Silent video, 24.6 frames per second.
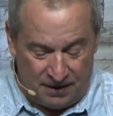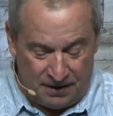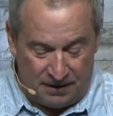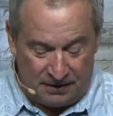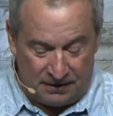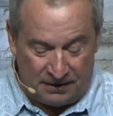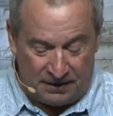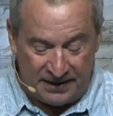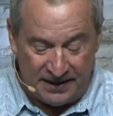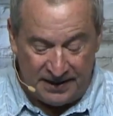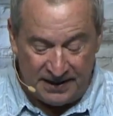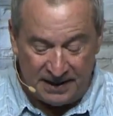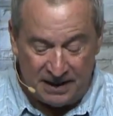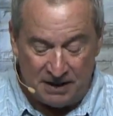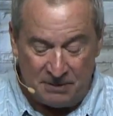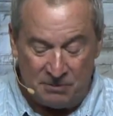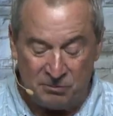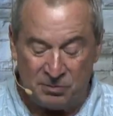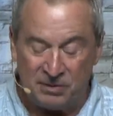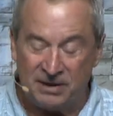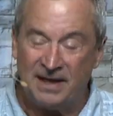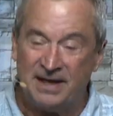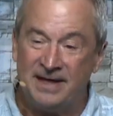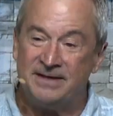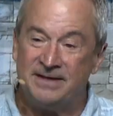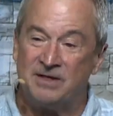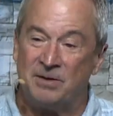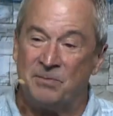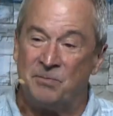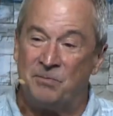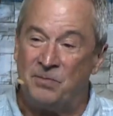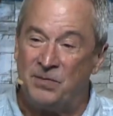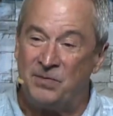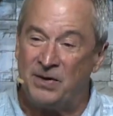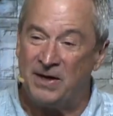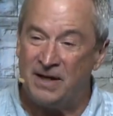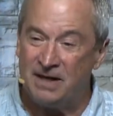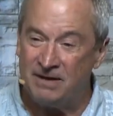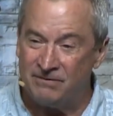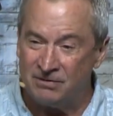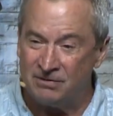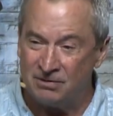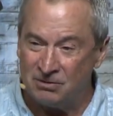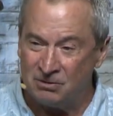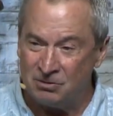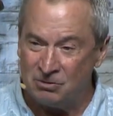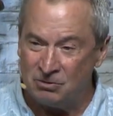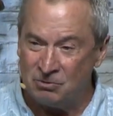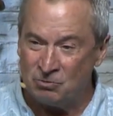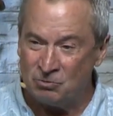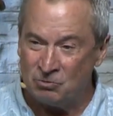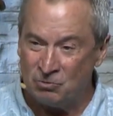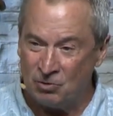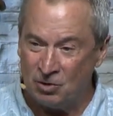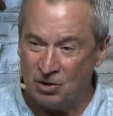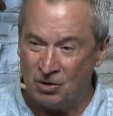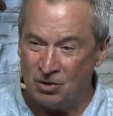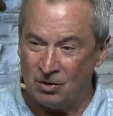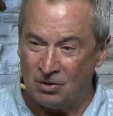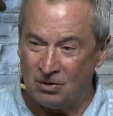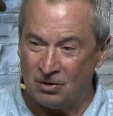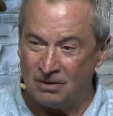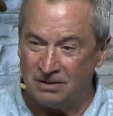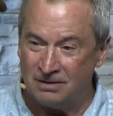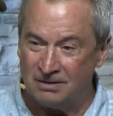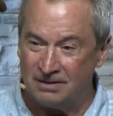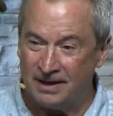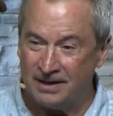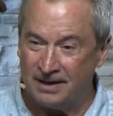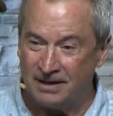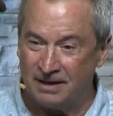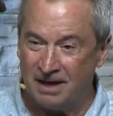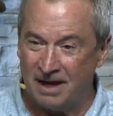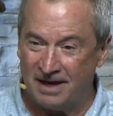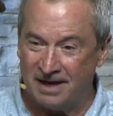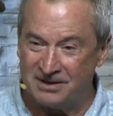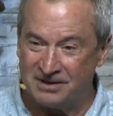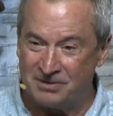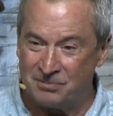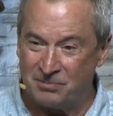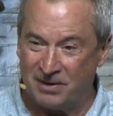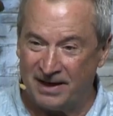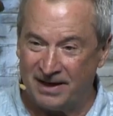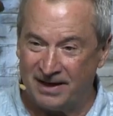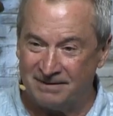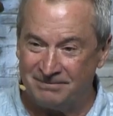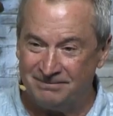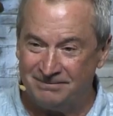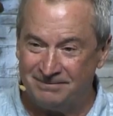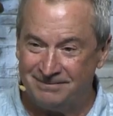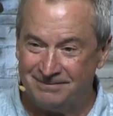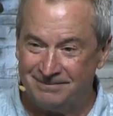Leah plays a pivotal role in God's plan,